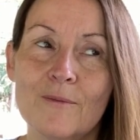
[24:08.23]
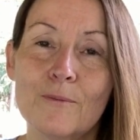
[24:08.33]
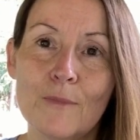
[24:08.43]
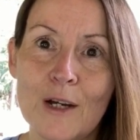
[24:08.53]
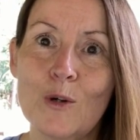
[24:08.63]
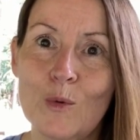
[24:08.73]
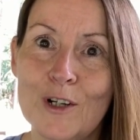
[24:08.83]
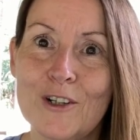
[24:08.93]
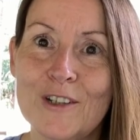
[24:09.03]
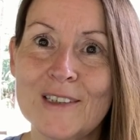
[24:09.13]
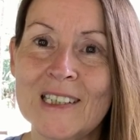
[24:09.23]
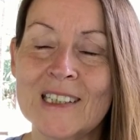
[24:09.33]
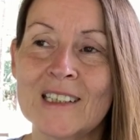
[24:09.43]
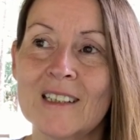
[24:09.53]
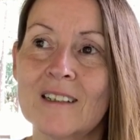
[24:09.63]
my awareness
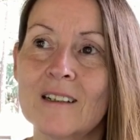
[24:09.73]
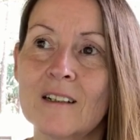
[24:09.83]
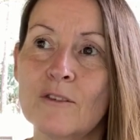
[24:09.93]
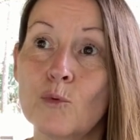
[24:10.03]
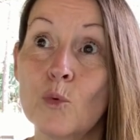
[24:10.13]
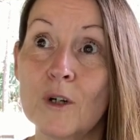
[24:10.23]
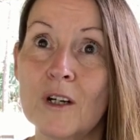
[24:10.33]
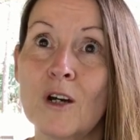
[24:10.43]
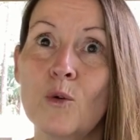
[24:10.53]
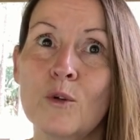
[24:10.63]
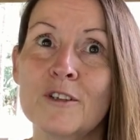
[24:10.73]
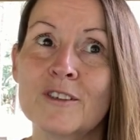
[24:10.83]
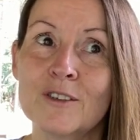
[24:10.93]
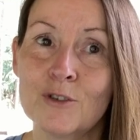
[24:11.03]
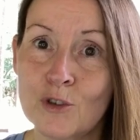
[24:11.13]
of what I
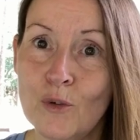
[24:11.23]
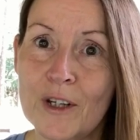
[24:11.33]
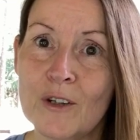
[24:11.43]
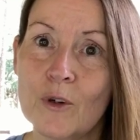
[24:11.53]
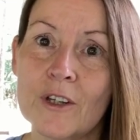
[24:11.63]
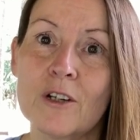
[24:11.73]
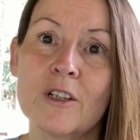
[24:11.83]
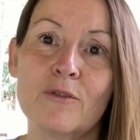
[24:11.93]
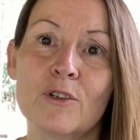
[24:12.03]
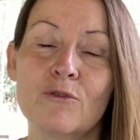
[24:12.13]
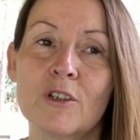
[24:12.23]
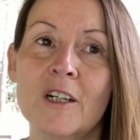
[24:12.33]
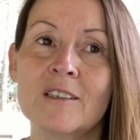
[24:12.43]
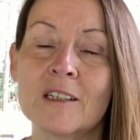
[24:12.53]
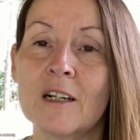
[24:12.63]
was doing without even
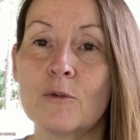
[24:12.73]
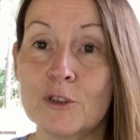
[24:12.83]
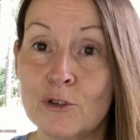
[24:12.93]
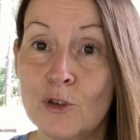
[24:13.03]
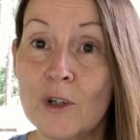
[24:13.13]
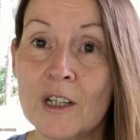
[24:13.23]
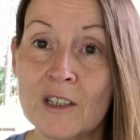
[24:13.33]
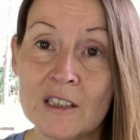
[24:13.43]
realizing I was doing it.